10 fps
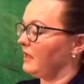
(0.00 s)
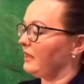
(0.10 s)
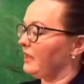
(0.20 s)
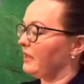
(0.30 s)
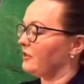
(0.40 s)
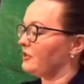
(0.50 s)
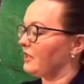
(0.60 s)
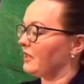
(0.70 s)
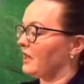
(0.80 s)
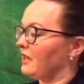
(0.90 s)
the energy
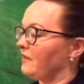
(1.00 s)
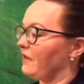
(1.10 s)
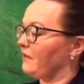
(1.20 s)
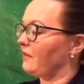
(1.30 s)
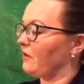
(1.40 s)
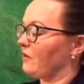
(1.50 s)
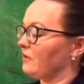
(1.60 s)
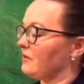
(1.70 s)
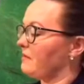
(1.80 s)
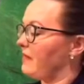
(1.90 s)
to kind of
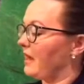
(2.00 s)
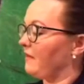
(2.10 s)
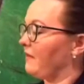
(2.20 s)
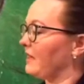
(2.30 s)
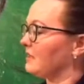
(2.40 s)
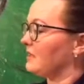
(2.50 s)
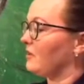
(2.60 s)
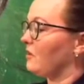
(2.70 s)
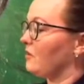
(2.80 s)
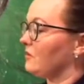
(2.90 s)
unfold, to manifest the
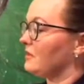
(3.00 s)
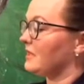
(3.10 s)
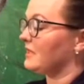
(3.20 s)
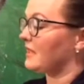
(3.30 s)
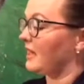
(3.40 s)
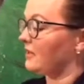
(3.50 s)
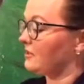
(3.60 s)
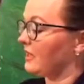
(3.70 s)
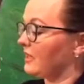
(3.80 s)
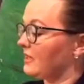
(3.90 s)
goals, the
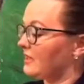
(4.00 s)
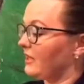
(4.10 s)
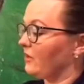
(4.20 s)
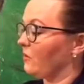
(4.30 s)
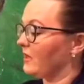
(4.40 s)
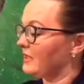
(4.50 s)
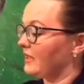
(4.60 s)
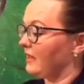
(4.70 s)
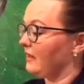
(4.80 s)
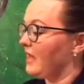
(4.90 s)
desires that it is that you're
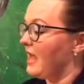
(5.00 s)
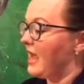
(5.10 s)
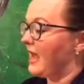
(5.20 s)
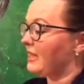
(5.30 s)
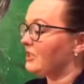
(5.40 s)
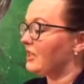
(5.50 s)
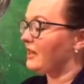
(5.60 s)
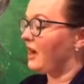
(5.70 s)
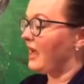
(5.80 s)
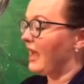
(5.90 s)
wanting, and to
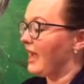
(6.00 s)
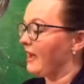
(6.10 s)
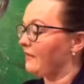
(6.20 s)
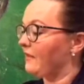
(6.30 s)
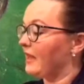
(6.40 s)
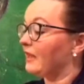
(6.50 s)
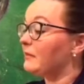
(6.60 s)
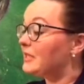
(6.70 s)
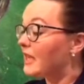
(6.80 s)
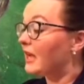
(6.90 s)
not have, and let
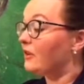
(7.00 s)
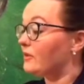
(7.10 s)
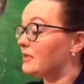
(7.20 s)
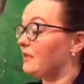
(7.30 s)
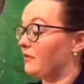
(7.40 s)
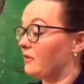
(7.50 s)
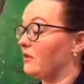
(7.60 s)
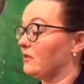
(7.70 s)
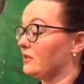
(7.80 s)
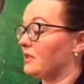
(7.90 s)
me tell you, it's
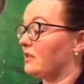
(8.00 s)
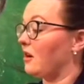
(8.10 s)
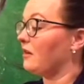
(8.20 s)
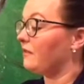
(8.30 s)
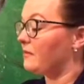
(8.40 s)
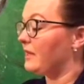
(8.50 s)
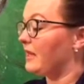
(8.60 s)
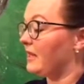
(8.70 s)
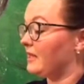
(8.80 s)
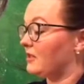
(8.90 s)
difficult. It's hard for
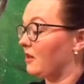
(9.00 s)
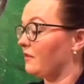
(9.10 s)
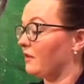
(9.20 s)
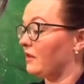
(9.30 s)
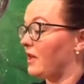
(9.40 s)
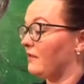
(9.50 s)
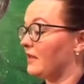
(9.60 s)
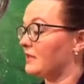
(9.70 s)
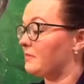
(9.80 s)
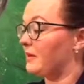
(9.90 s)
me, it's hard for a lot of
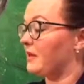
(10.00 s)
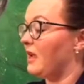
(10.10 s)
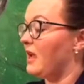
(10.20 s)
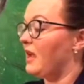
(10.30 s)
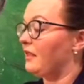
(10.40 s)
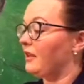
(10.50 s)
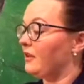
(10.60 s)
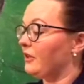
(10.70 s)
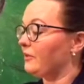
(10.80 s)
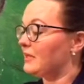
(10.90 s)
us, but the
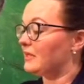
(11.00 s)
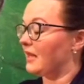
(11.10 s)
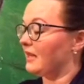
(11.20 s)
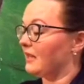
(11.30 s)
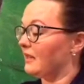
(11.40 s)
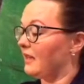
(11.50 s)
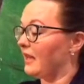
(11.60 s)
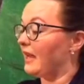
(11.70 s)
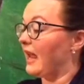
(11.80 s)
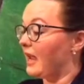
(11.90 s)
only reason I can
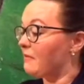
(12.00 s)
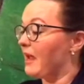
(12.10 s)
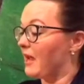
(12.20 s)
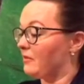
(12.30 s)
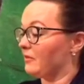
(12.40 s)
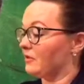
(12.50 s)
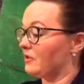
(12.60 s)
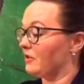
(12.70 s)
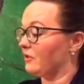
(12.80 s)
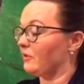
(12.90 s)
and am able
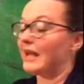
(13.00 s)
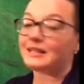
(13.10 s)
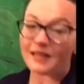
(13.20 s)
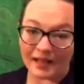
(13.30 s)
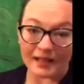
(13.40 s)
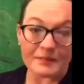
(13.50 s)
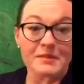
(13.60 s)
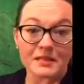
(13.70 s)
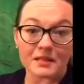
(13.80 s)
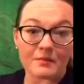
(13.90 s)
to at times,
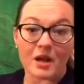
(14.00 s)
because